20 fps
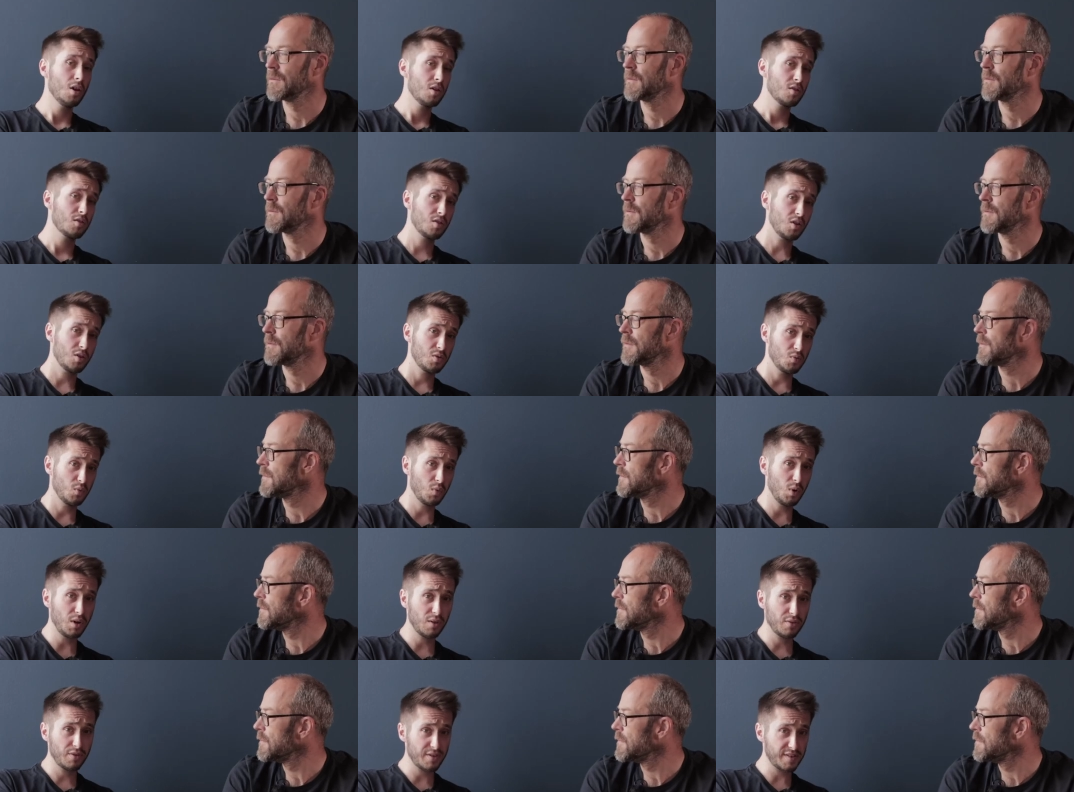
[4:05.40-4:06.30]
Speaker 1: So
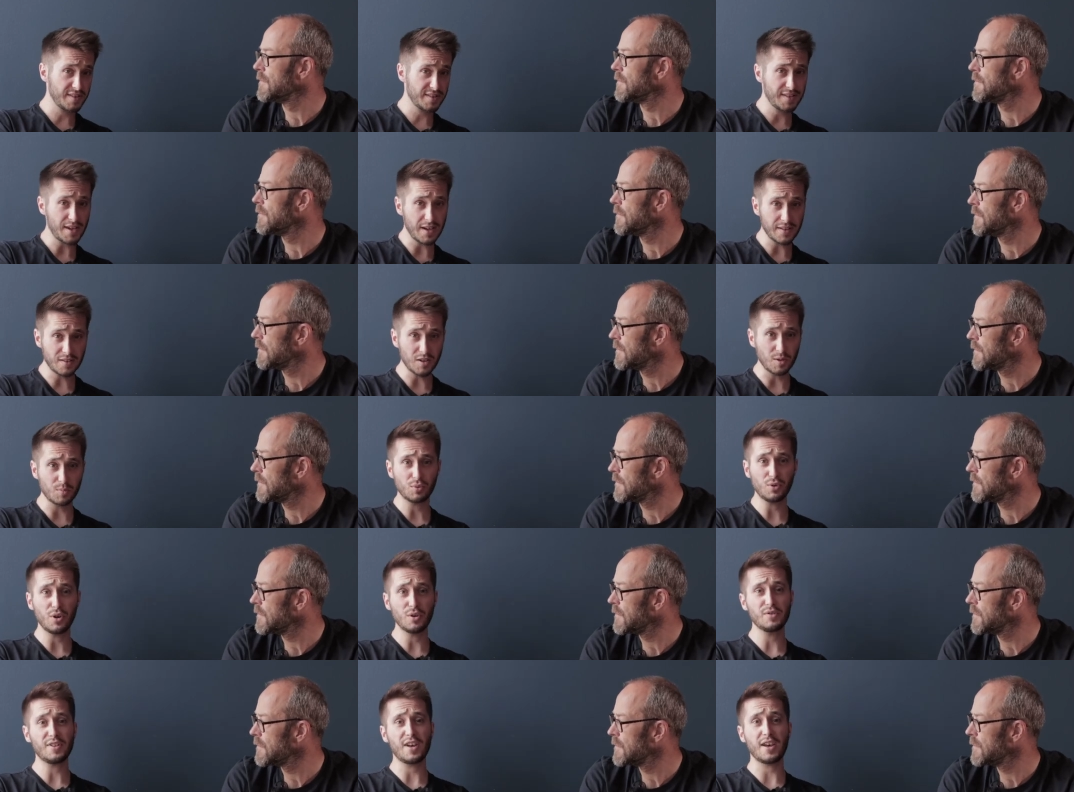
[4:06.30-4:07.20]
while the setup
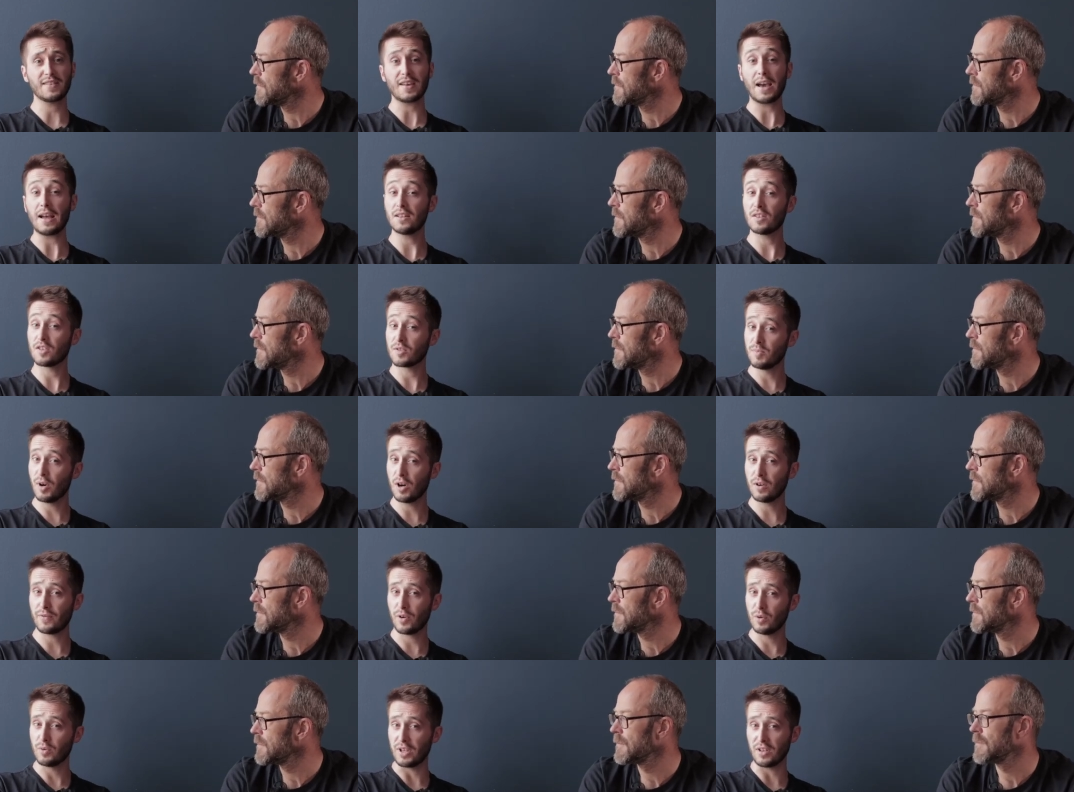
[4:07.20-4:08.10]
process and
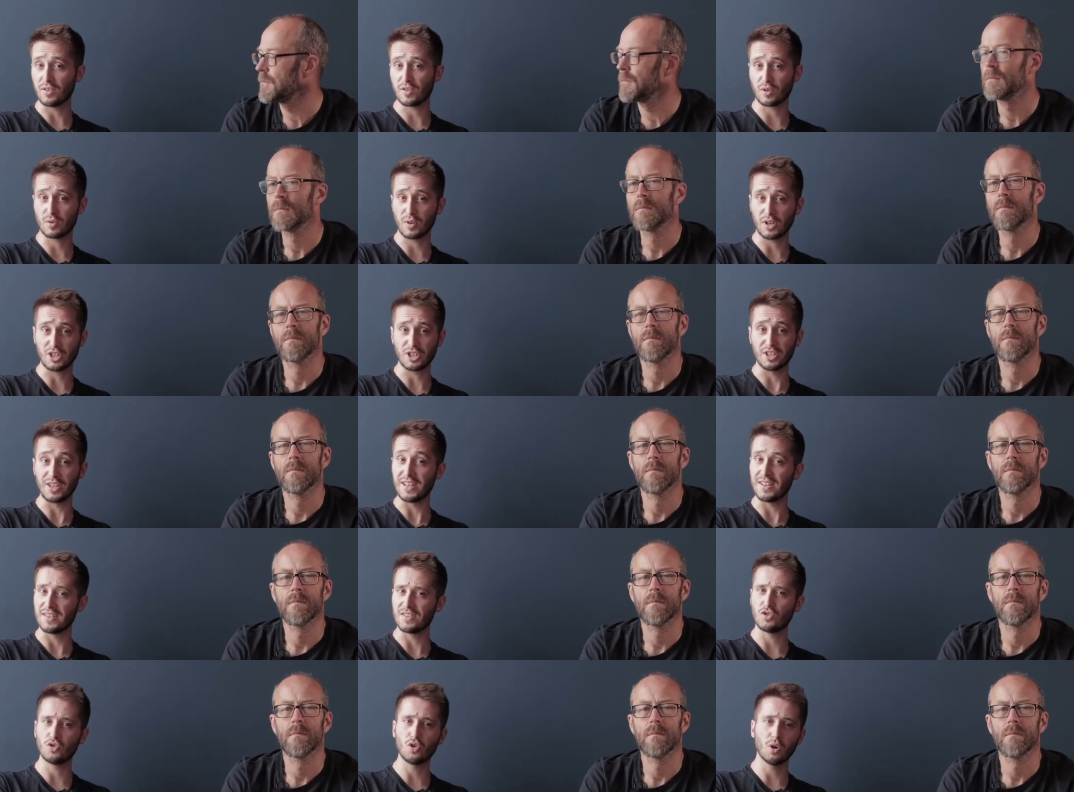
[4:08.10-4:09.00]
smartphone integration is
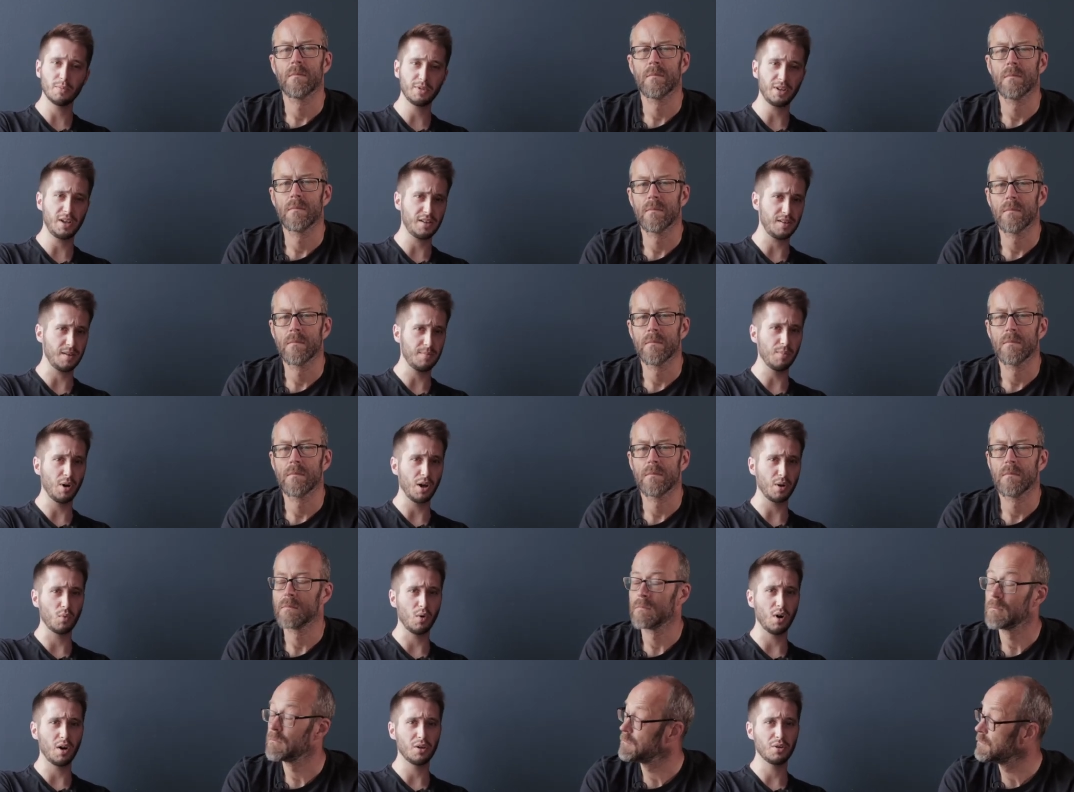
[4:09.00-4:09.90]
dominated by
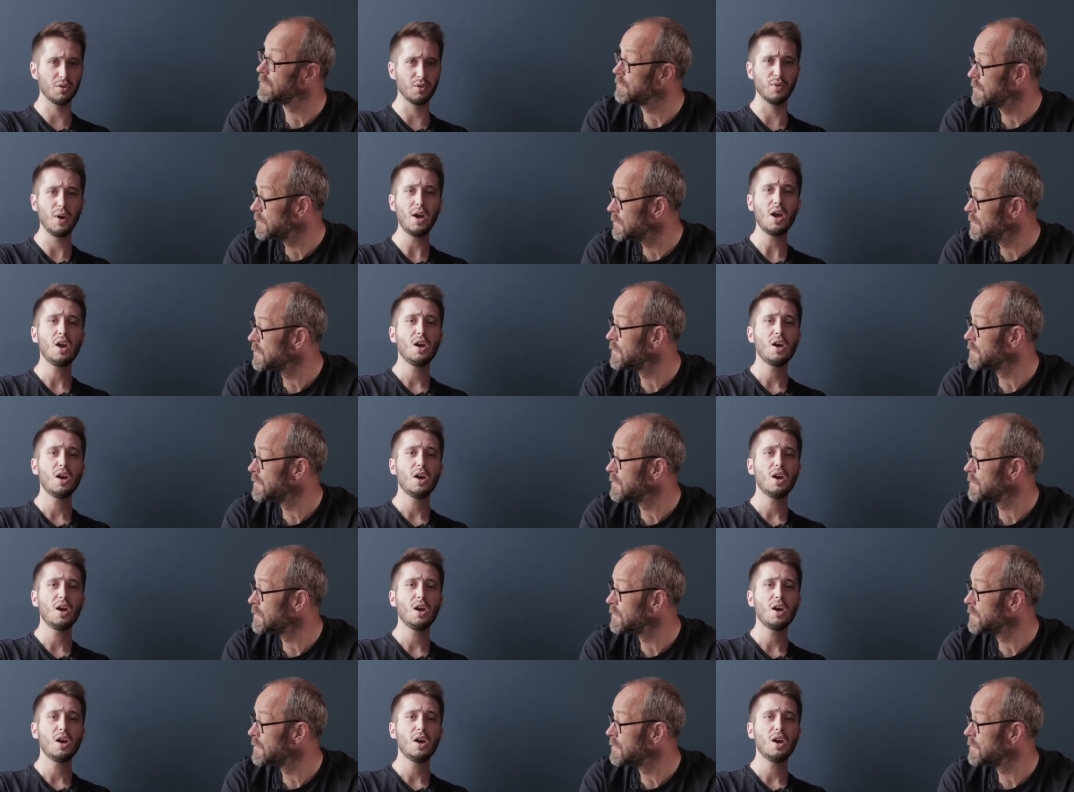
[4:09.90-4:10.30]
Wahoo,